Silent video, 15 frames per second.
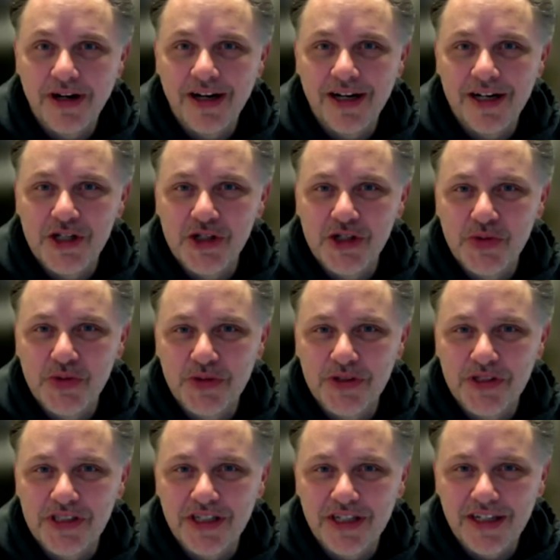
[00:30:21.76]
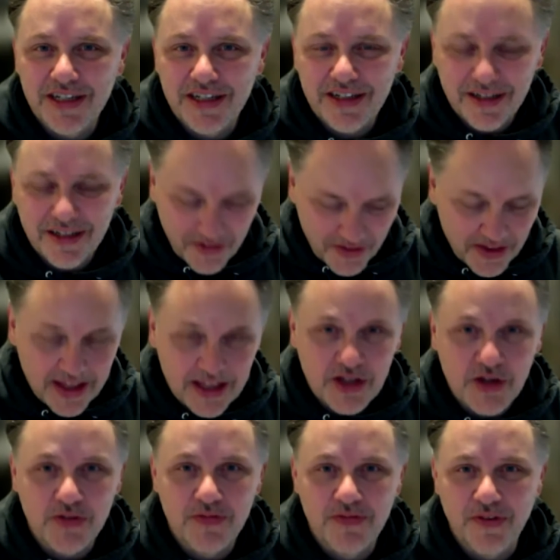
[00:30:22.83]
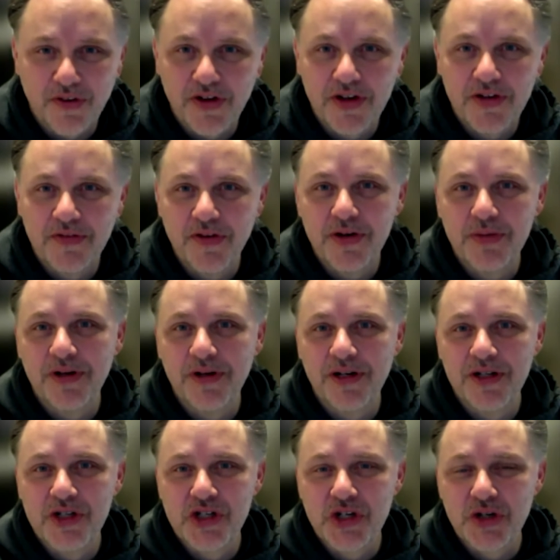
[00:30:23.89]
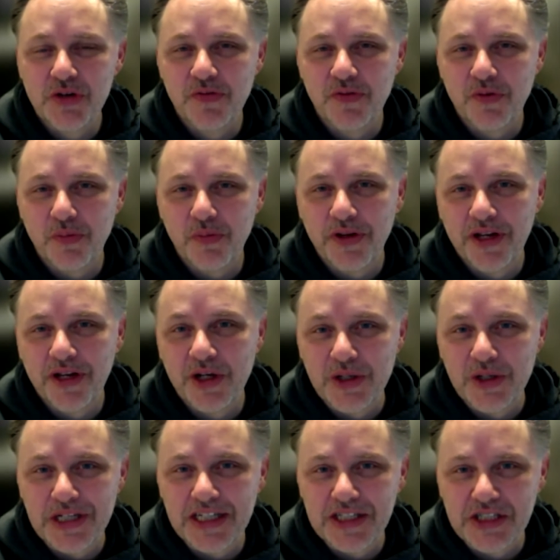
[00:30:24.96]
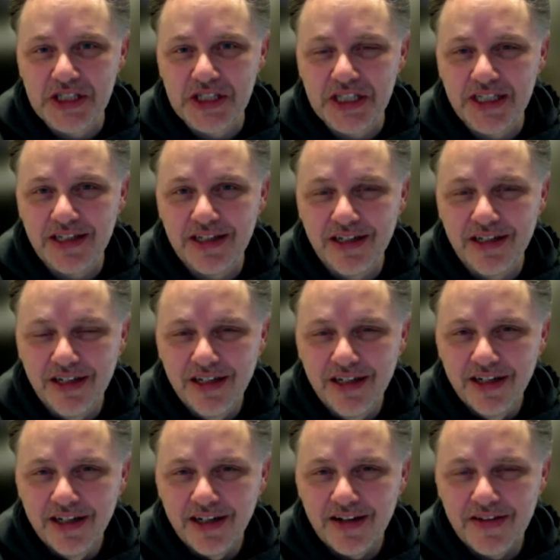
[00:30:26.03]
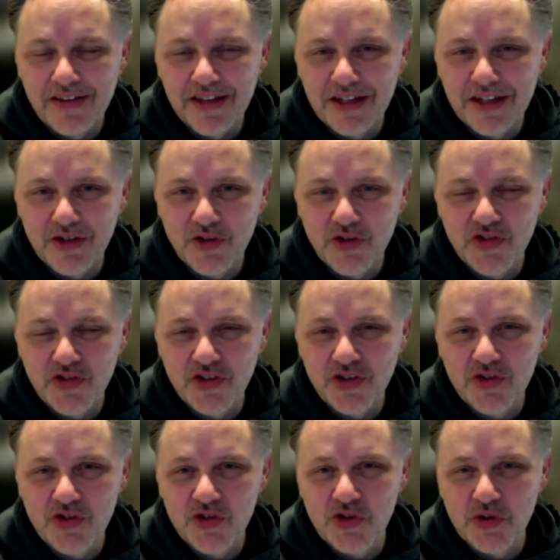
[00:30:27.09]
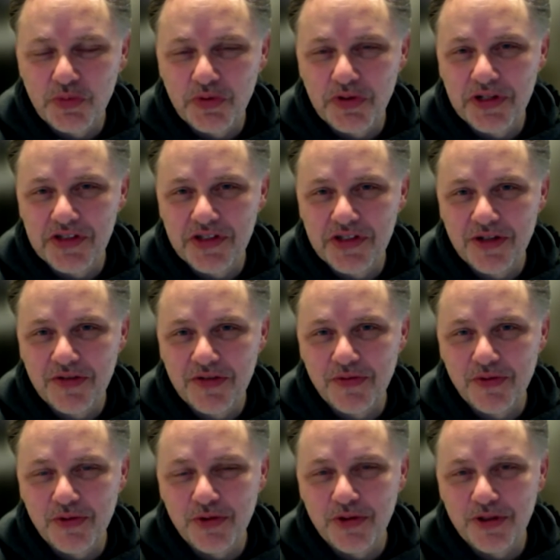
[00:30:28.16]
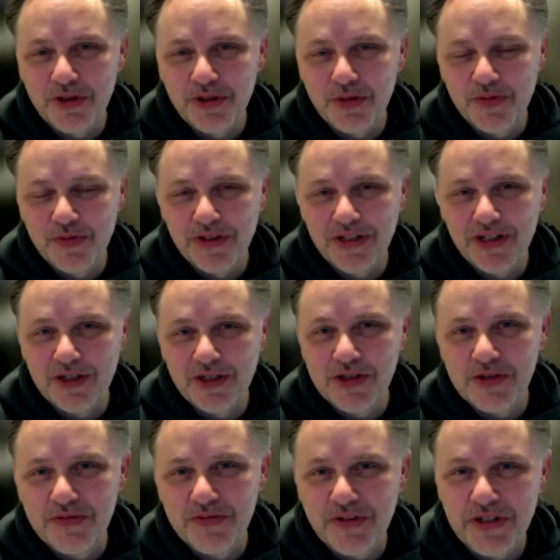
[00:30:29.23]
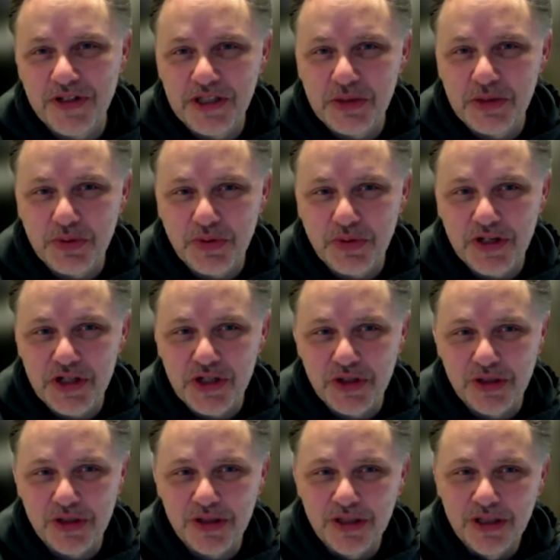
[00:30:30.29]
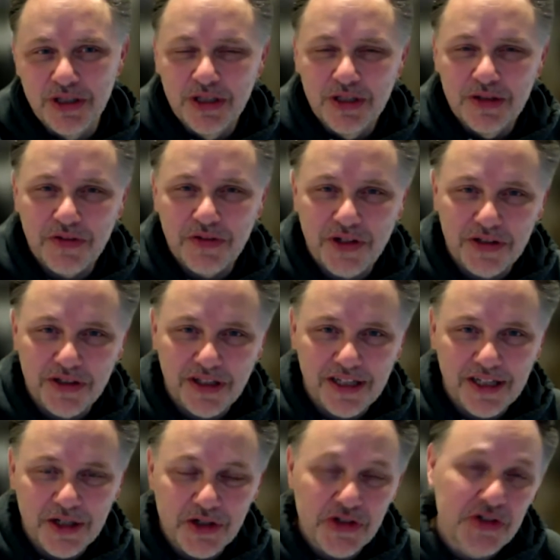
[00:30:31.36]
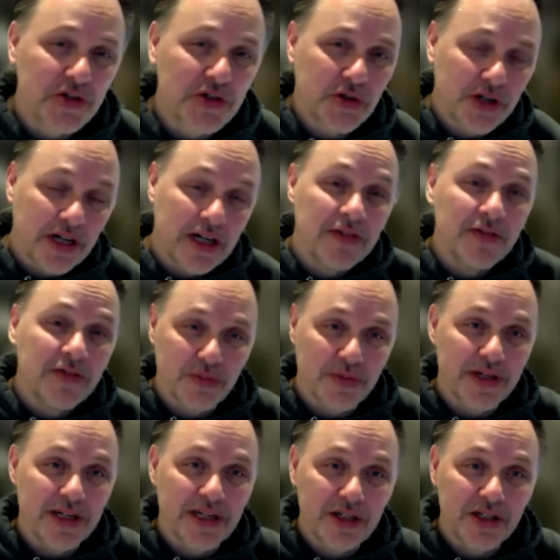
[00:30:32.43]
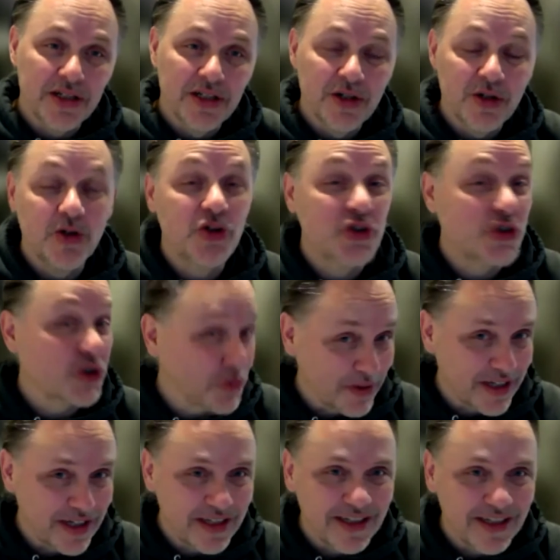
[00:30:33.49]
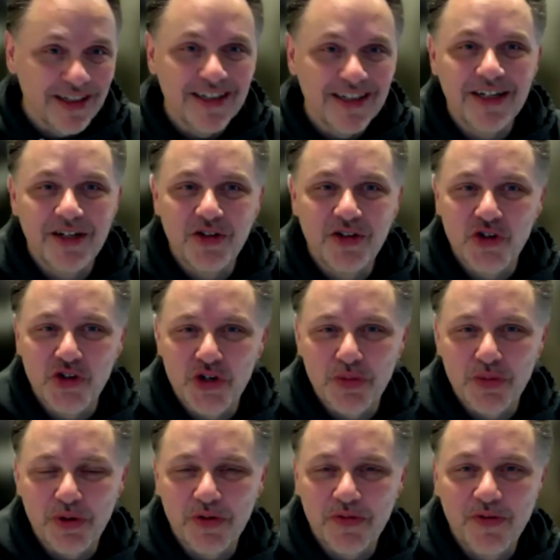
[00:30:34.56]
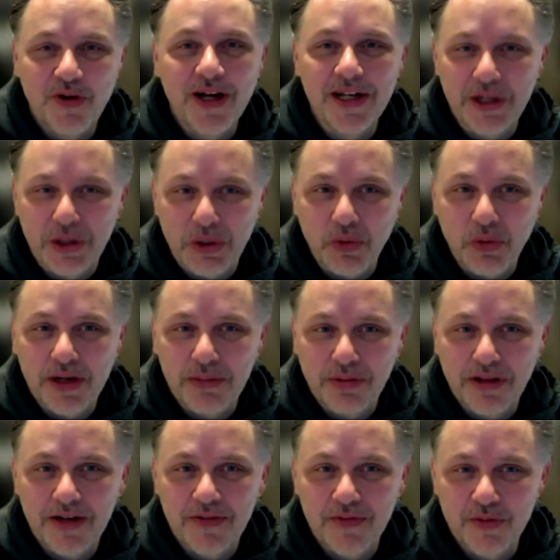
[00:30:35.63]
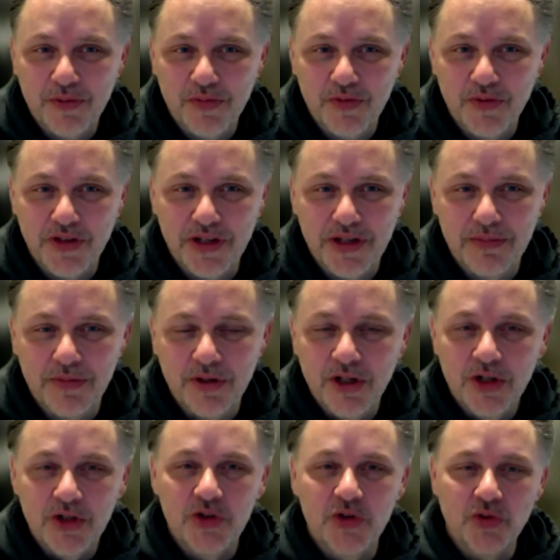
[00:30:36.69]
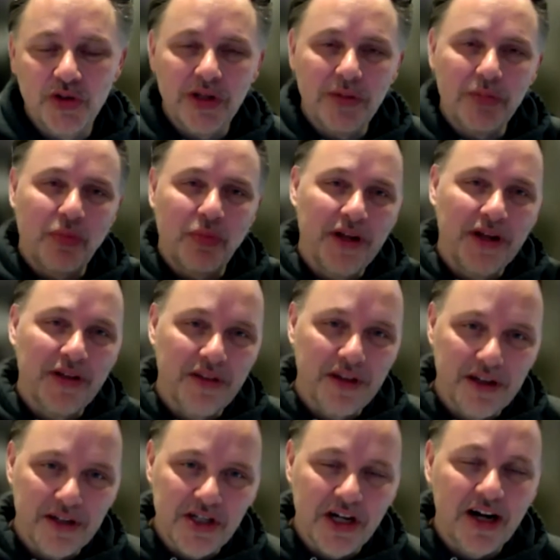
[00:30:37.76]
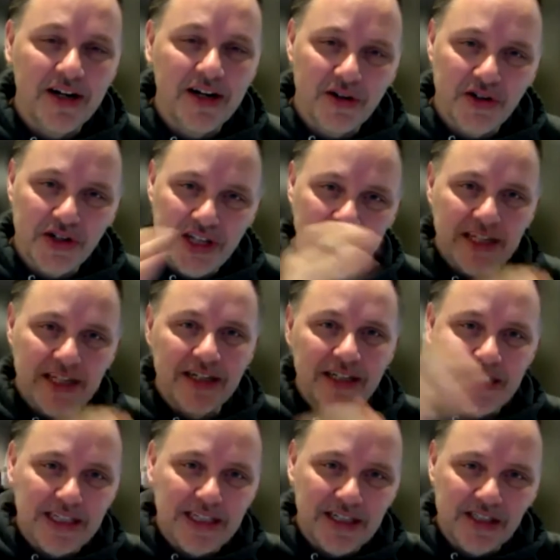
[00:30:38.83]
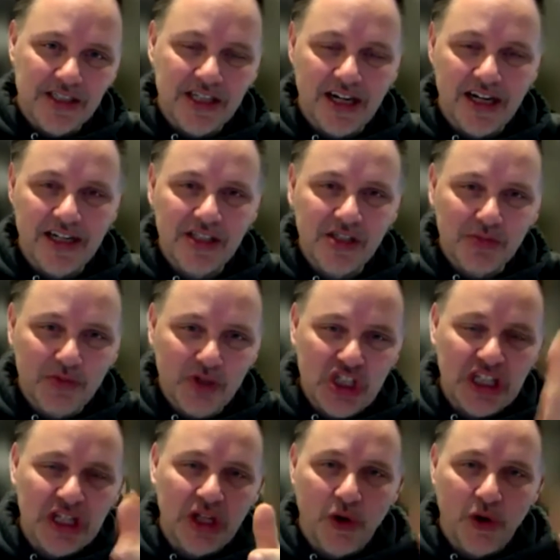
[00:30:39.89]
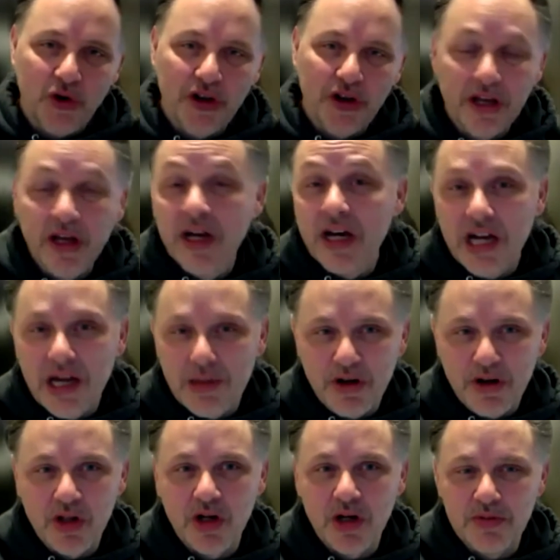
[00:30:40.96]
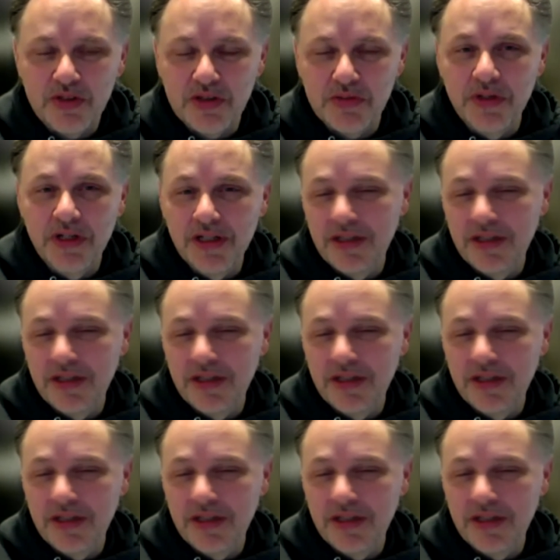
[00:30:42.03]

I just want to say thank you very, very much for being our guest today. I think this is super insightful and hopefully also very inspirational for other leaders who have to make or should make a decision about finding the right platform for them to really bring the entire data science, machine learning, MLOps,